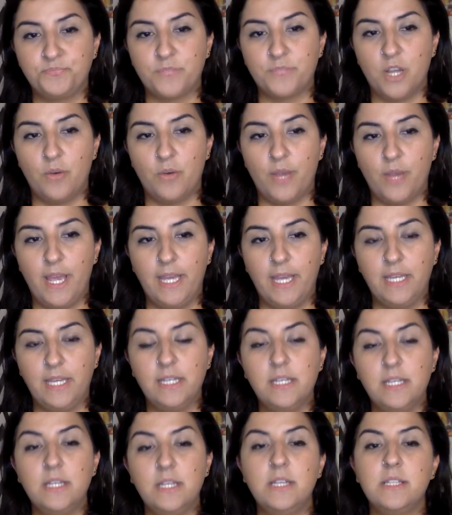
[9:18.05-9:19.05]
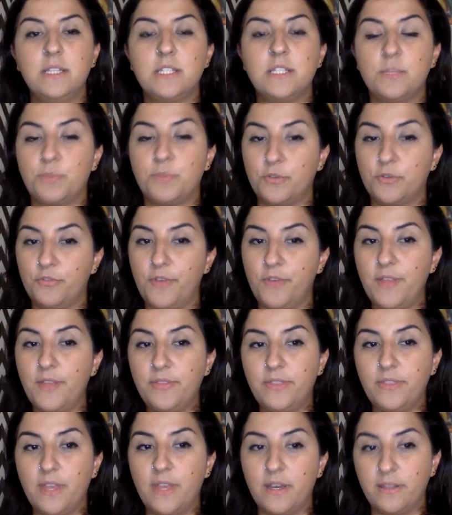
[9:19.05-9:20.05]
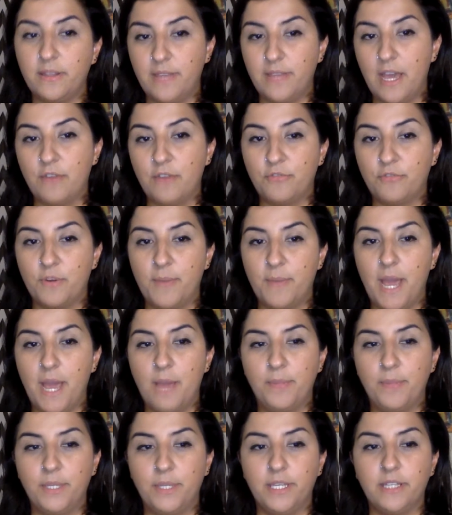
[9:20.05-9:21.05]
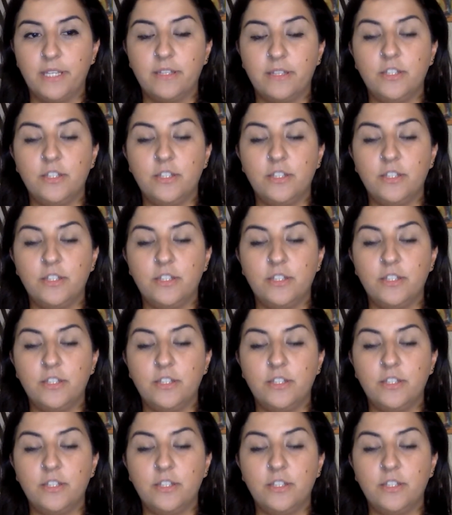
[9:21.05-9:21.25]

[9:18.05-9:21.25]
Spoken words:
Okay, to prevent that from happening,